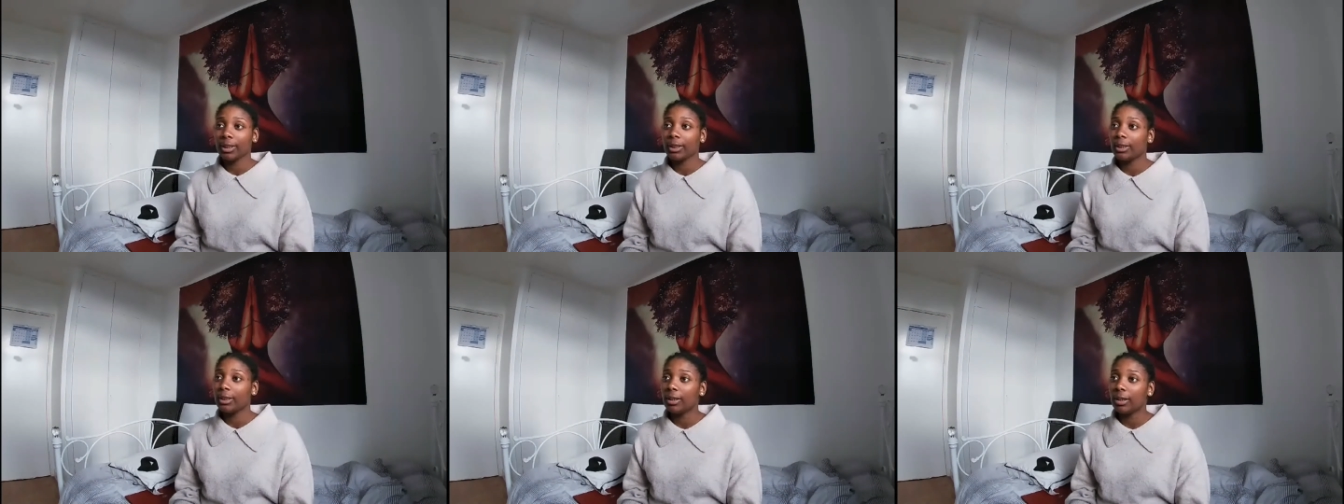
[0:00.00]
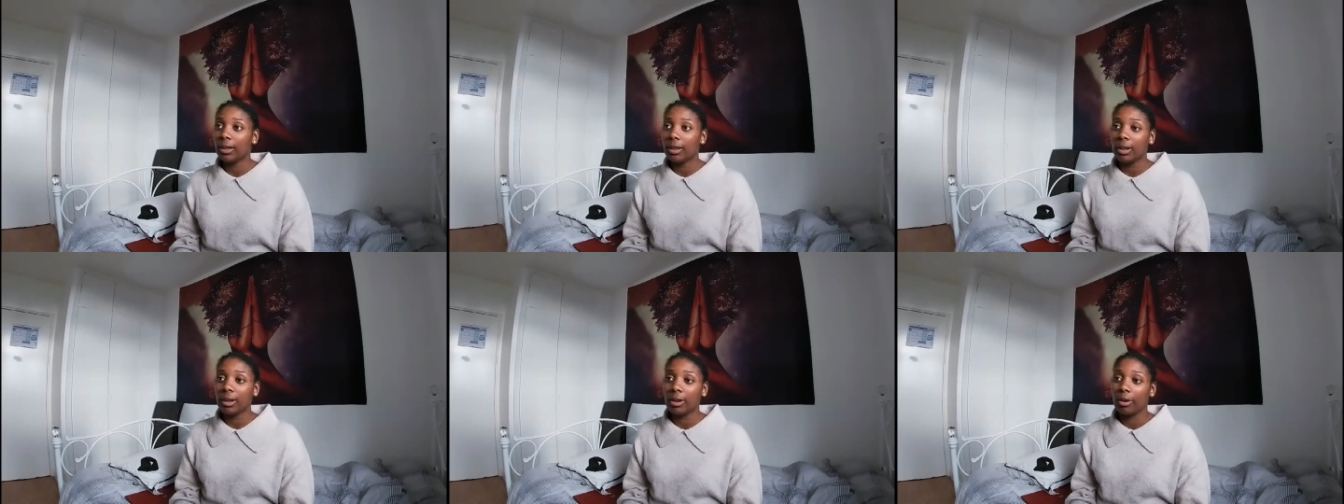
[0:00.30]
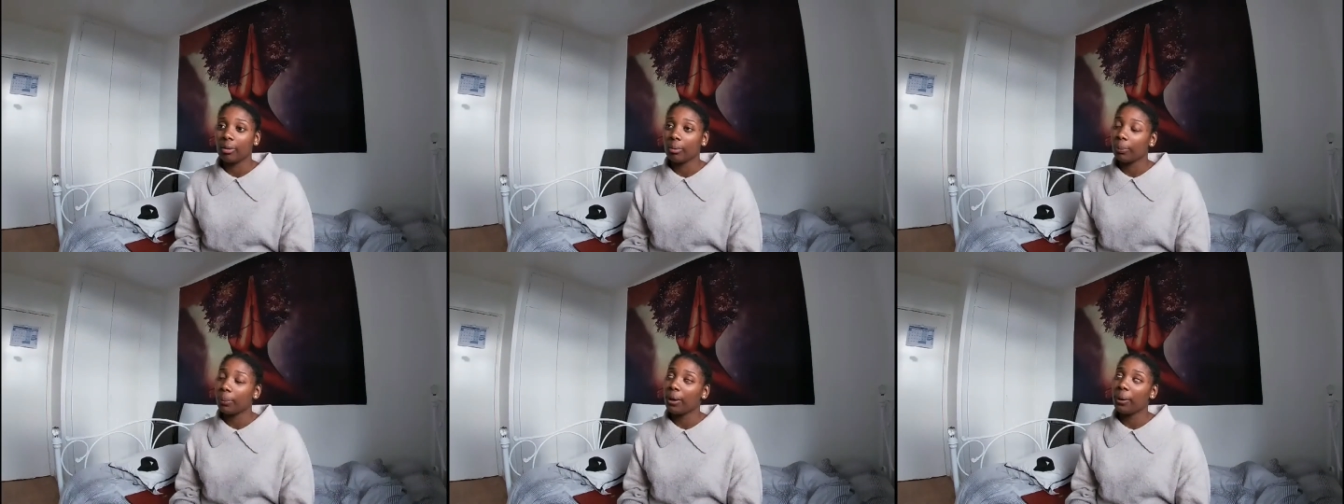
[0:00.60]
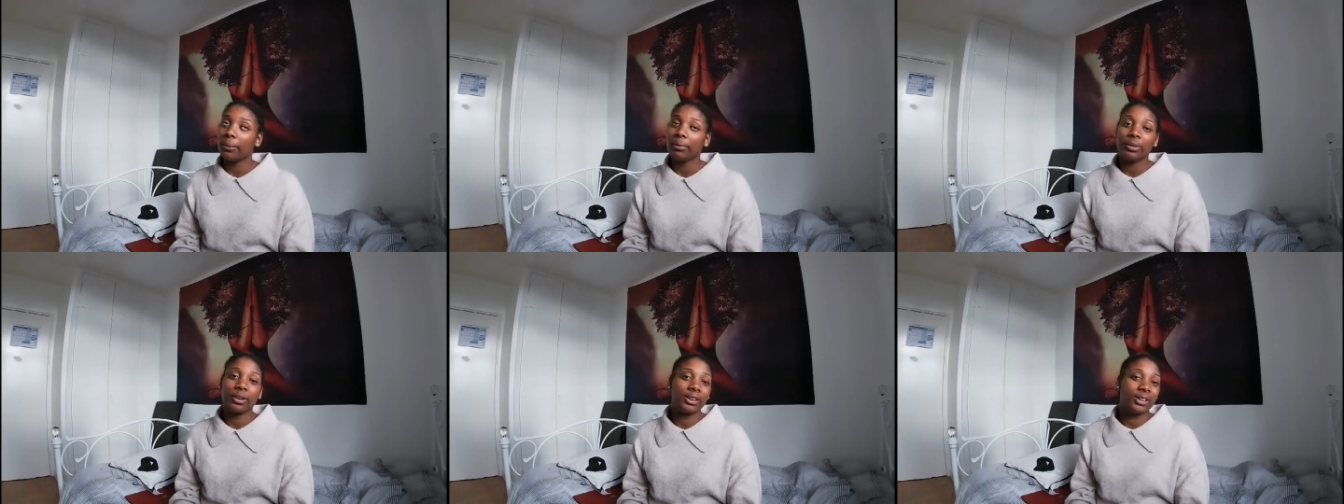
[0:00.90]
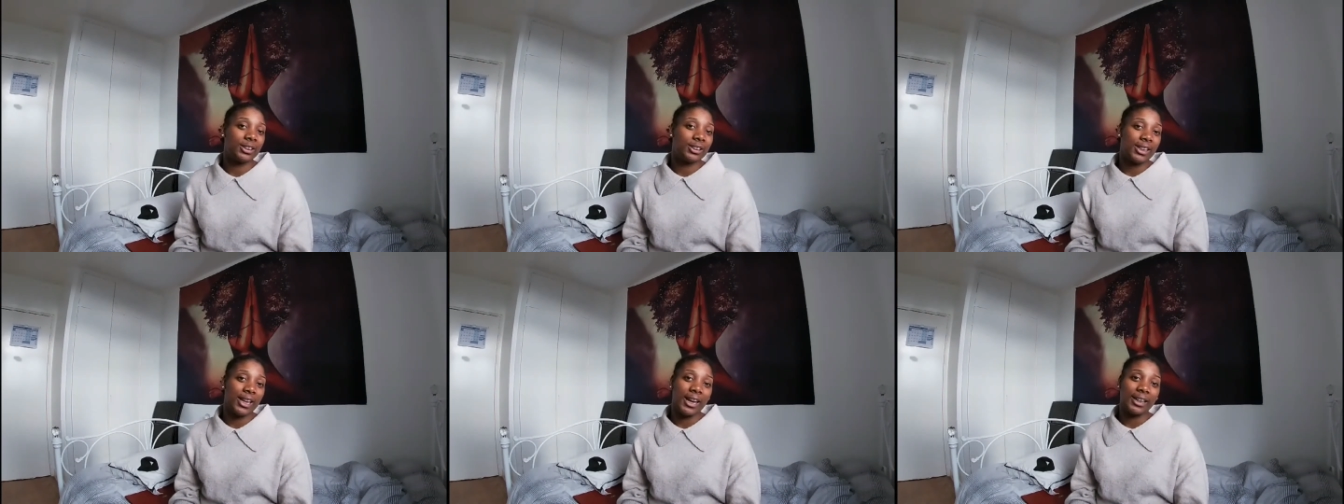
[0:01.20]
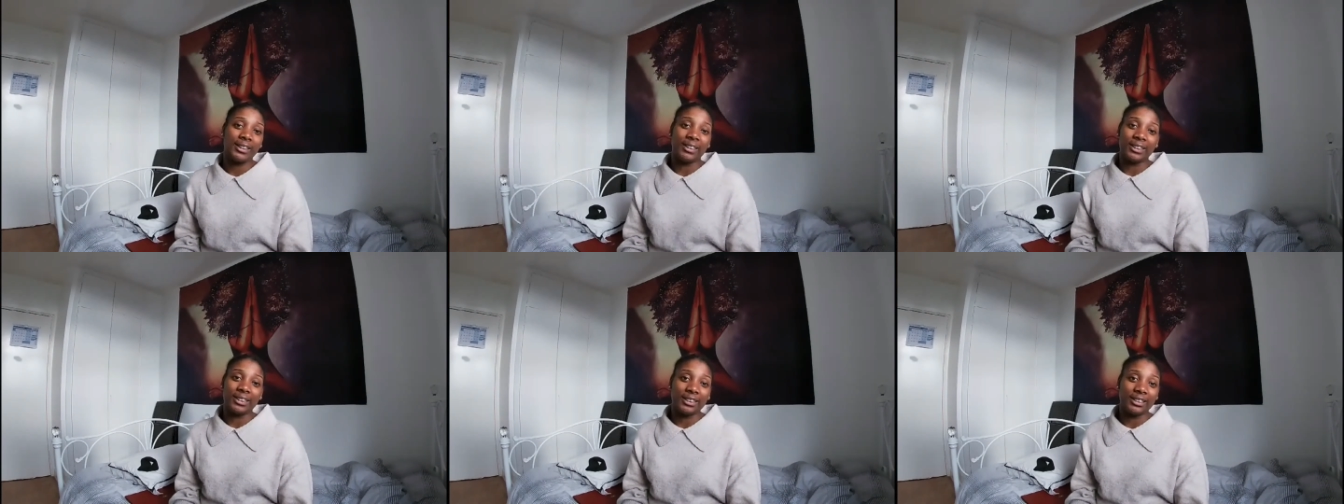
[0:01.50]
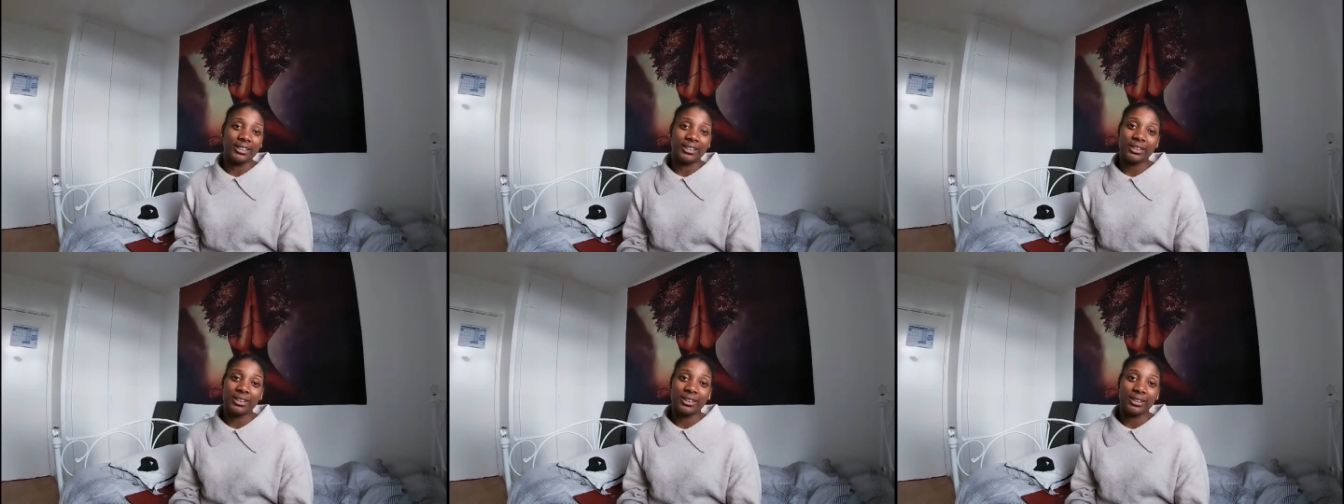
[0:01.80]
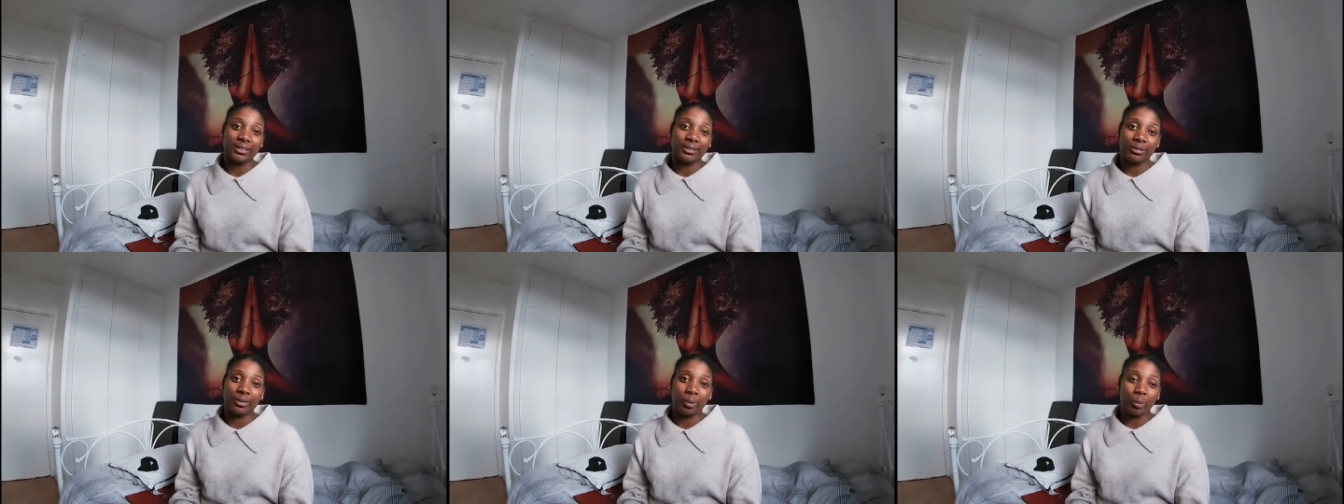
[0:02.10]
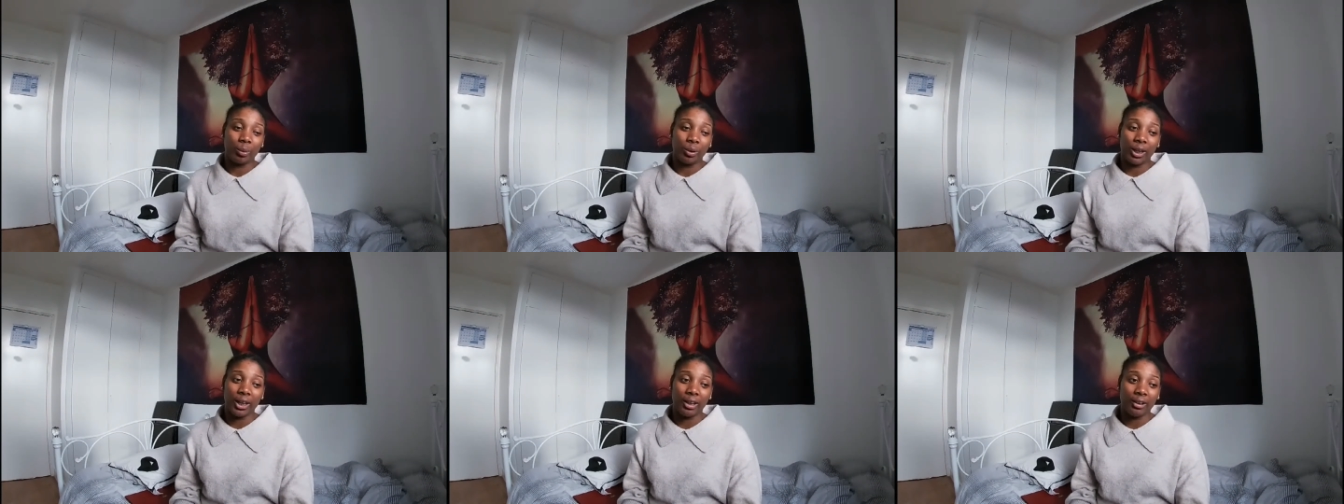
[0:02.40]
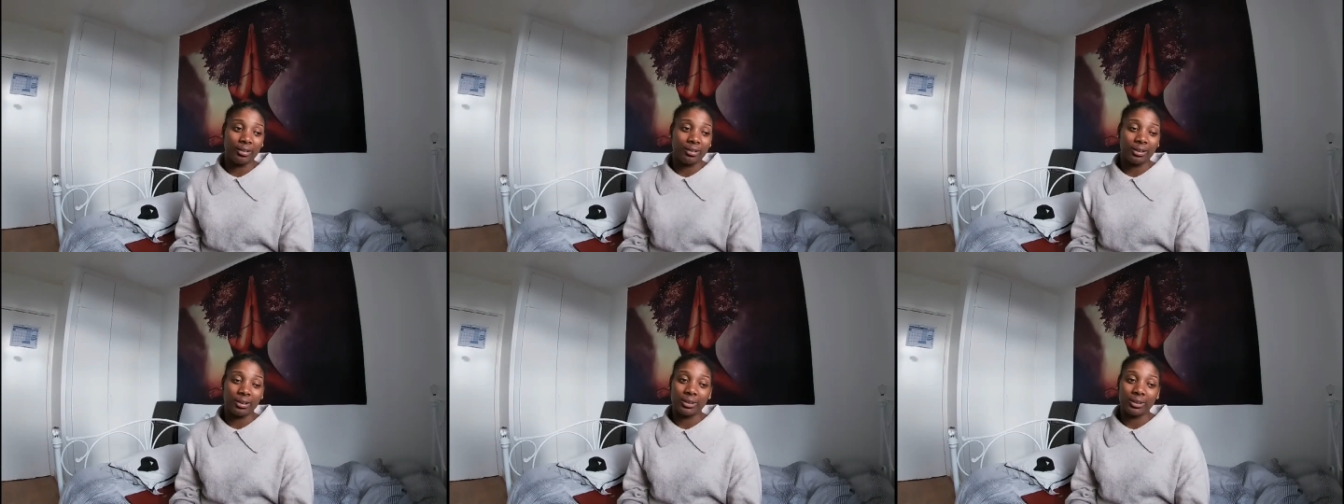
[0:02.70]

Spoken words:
You know, people can say there's the world,